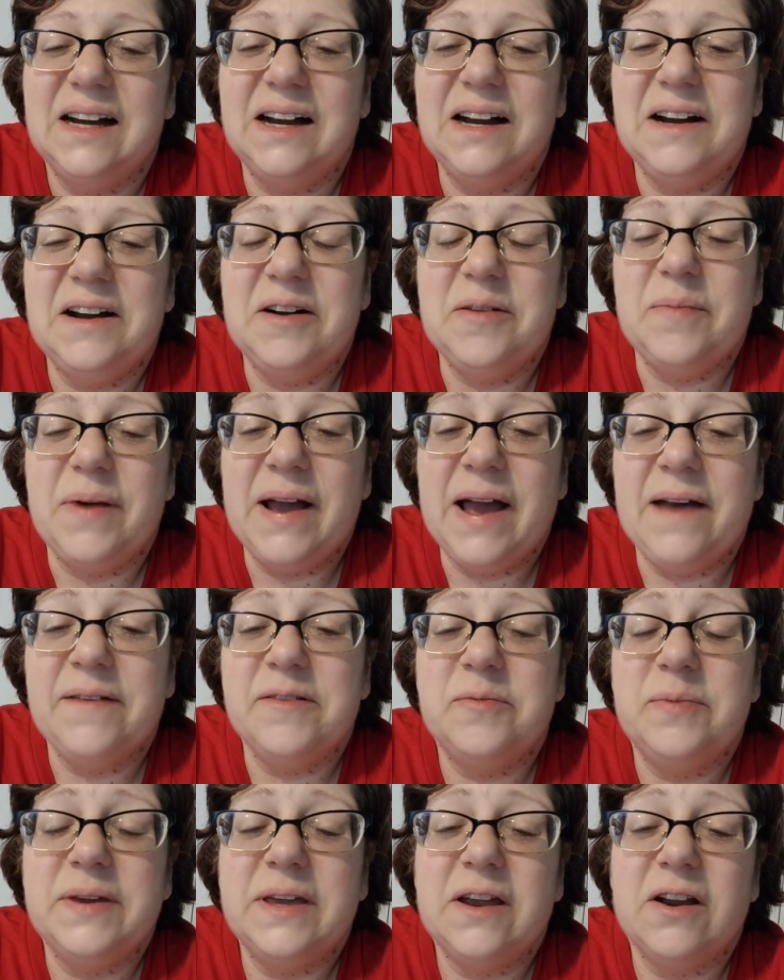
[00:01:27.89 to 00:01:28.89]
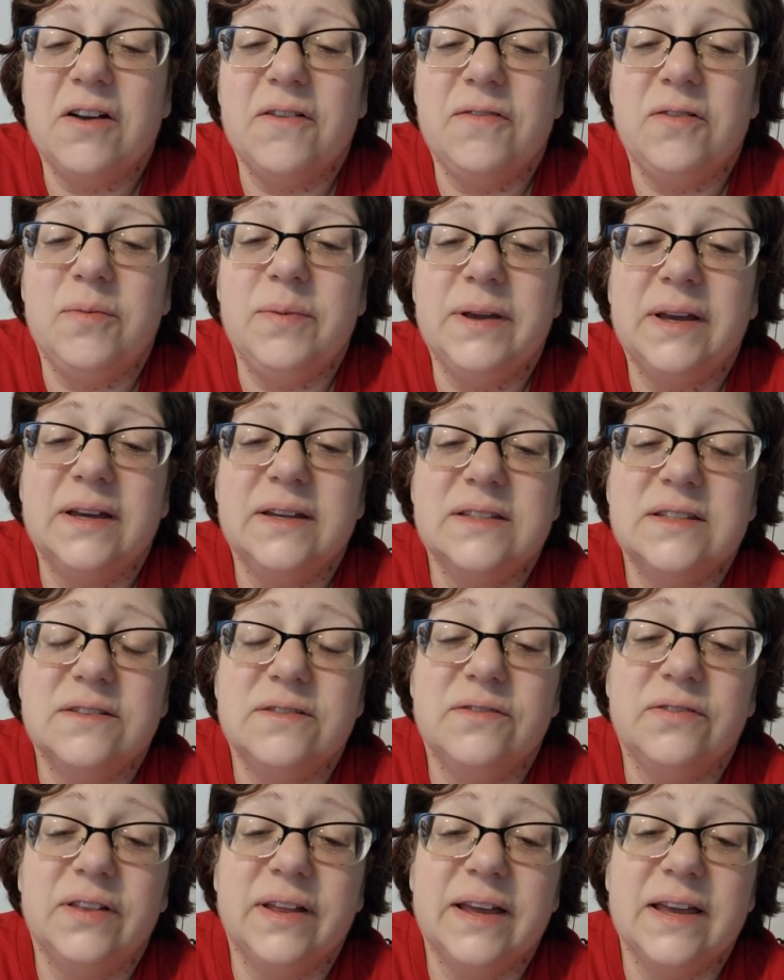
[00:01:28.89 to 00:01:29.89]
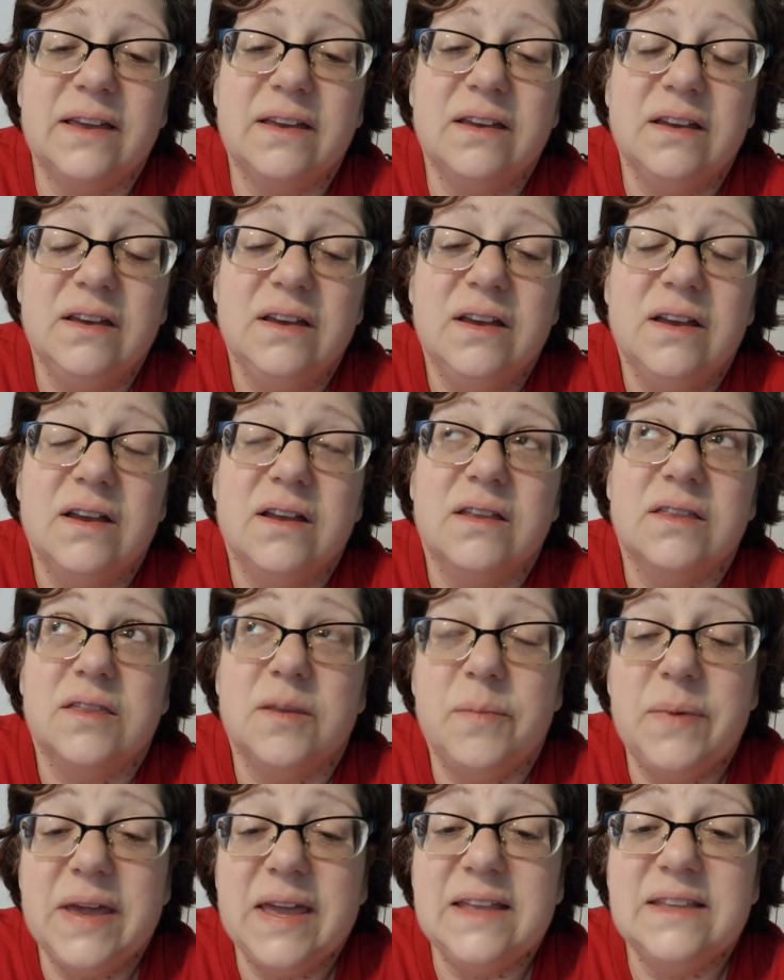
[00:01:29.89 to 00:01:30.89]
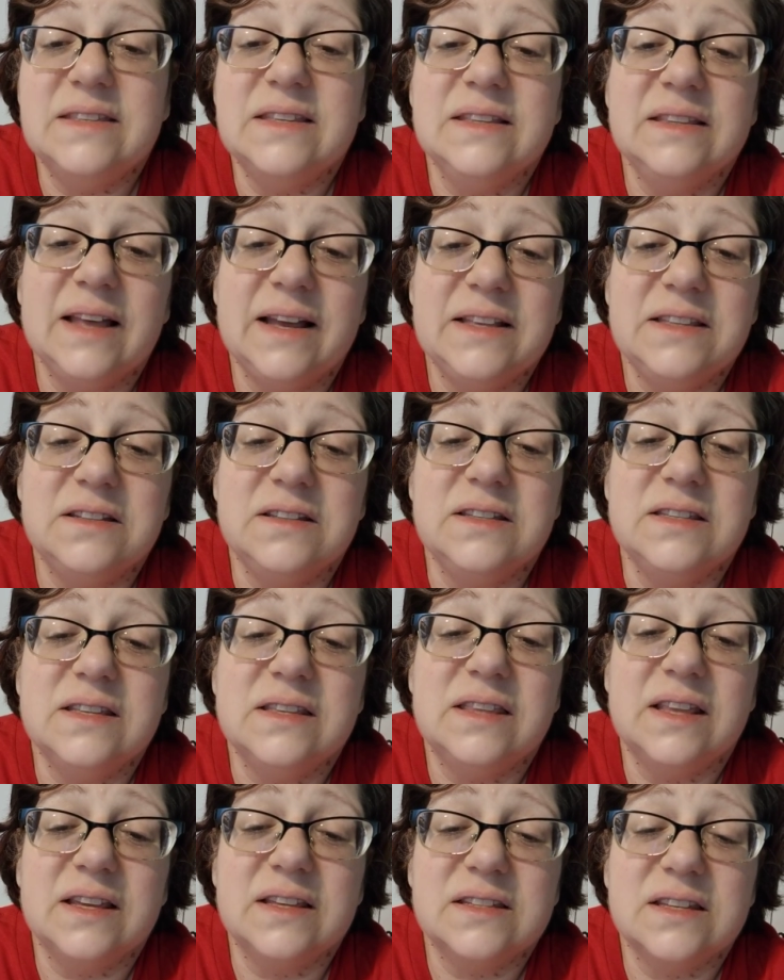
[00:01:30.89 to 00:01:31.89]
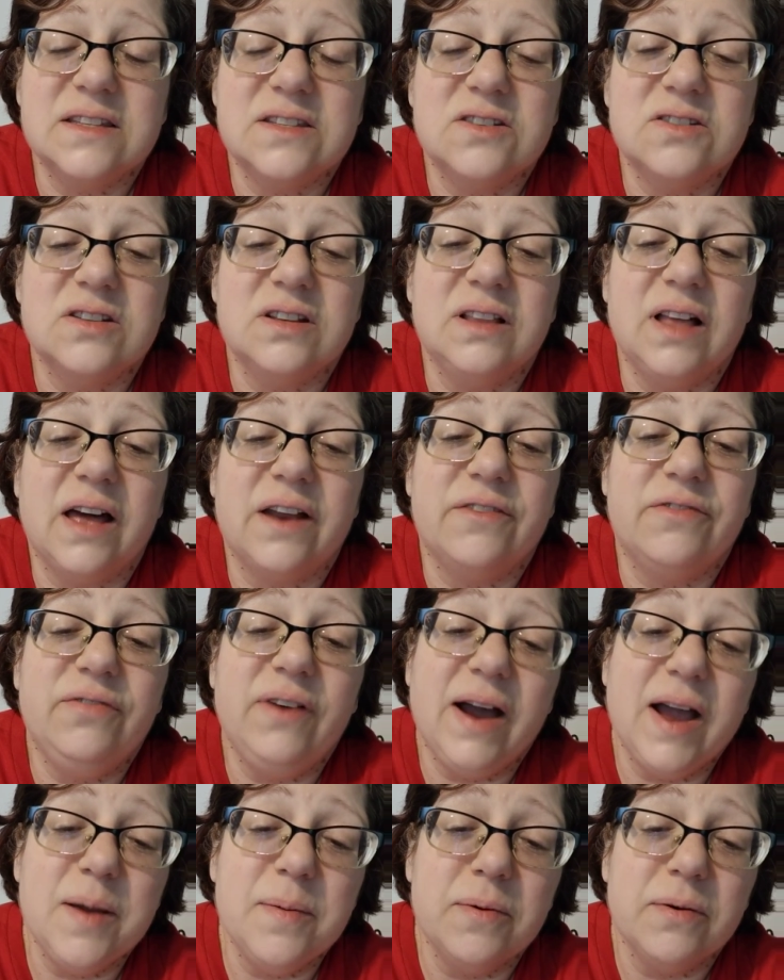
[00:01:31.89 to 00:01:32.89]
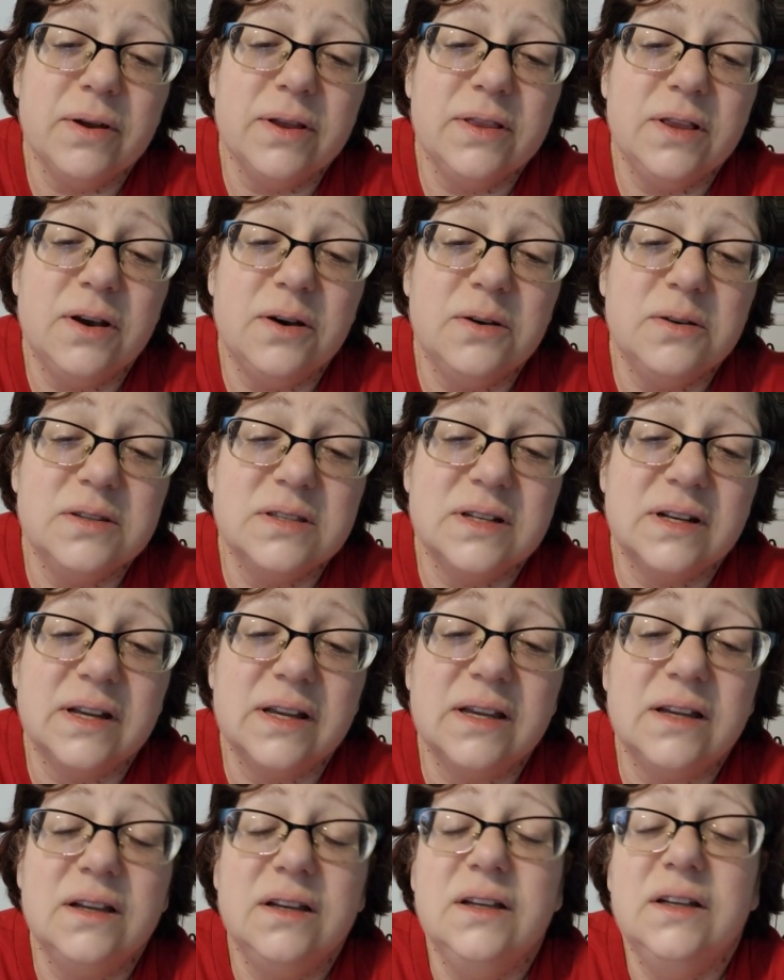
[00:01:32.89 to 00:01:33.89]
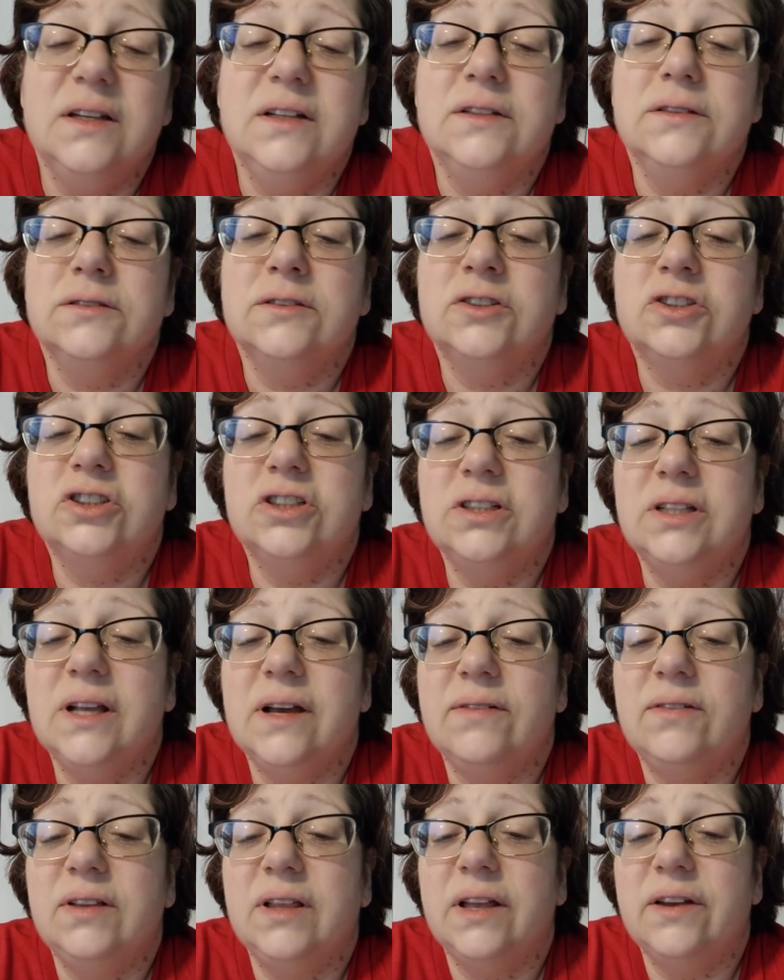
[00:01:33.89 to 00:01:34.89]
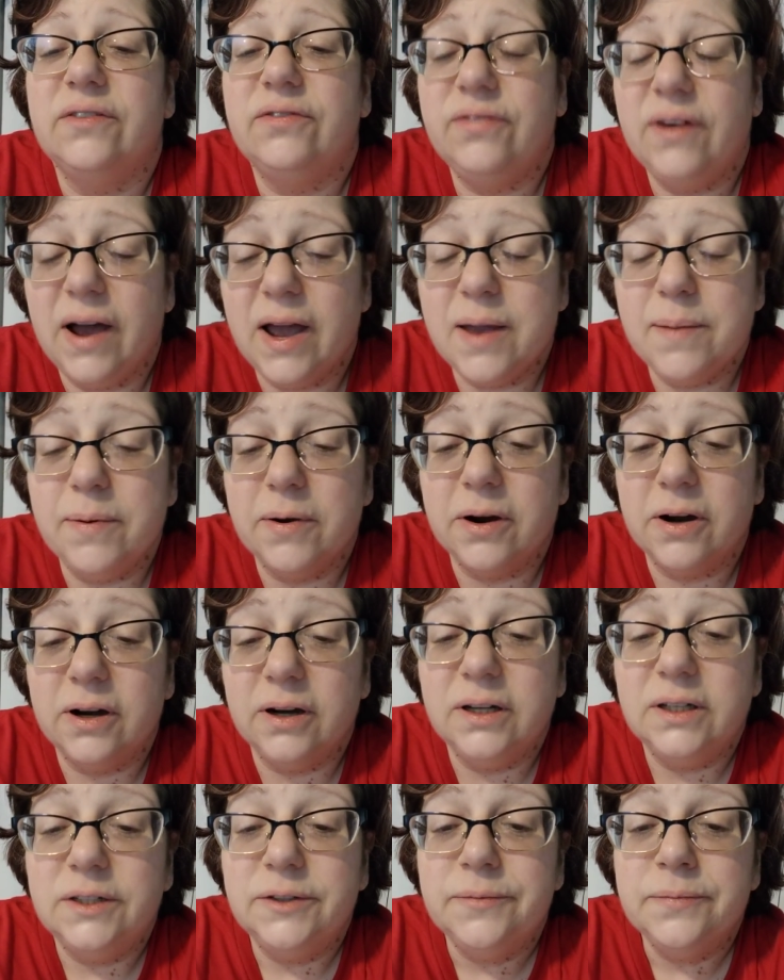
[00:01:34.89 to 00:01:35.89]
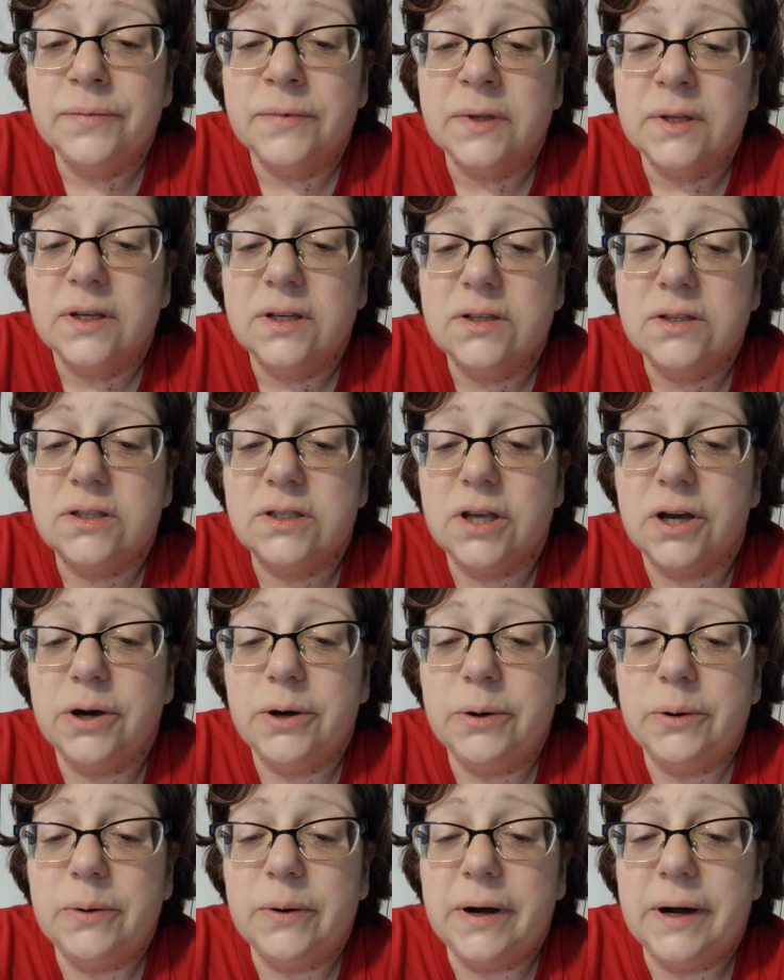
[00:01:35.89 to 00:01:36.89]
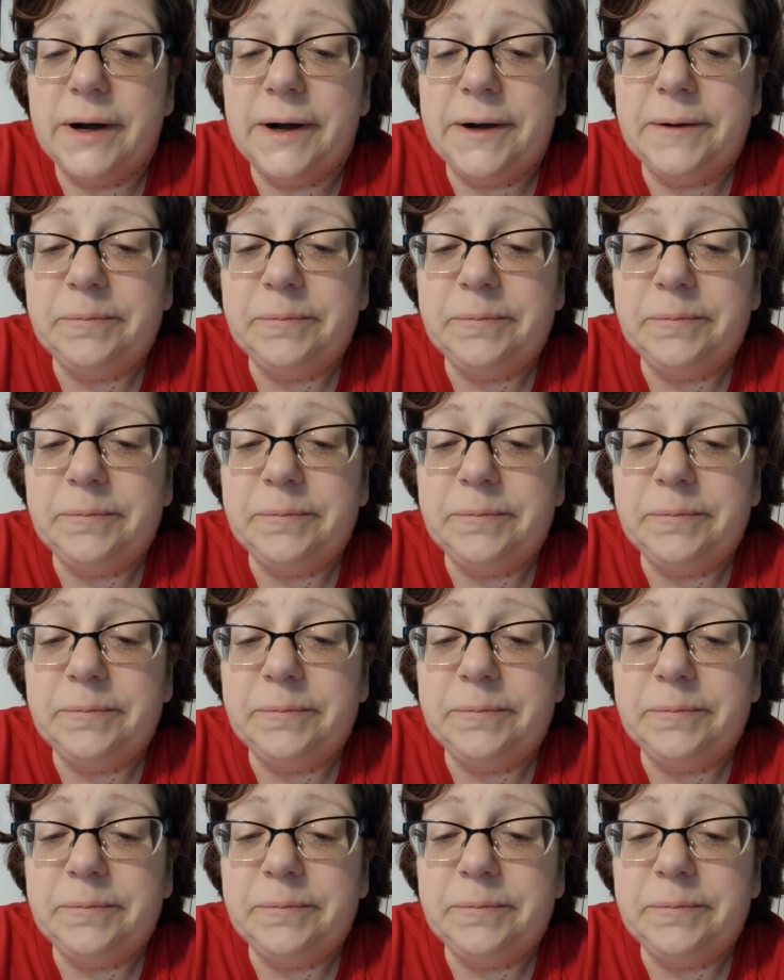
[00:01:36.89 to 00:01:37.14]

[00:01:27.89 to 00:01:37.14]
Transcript: I have to be careful because of like the beans and lentils and things, because there's a lot of fiber in those, and I shouldn't have a lot of fiber. So